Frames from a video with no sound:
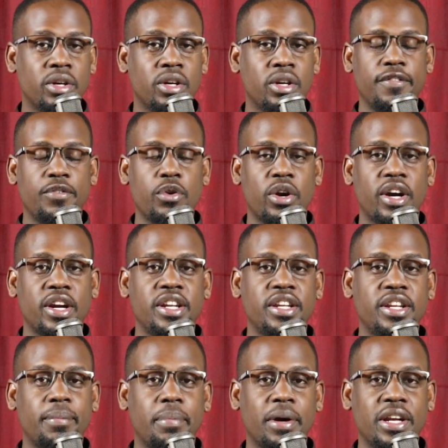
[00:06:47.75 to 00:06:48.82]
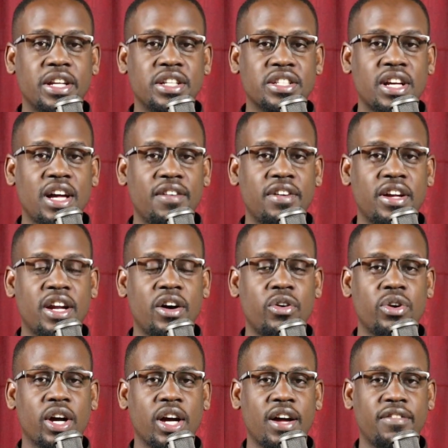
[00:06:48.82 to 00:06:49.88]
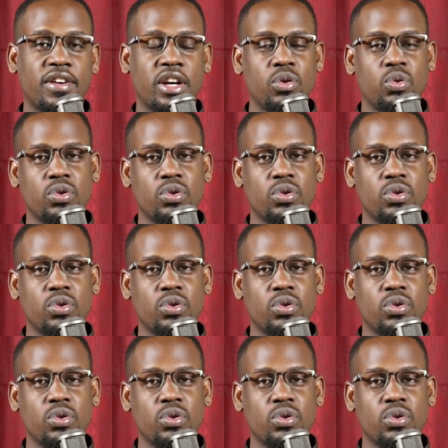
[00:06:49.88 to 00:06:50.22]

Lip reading: If you are an independent governor or a governor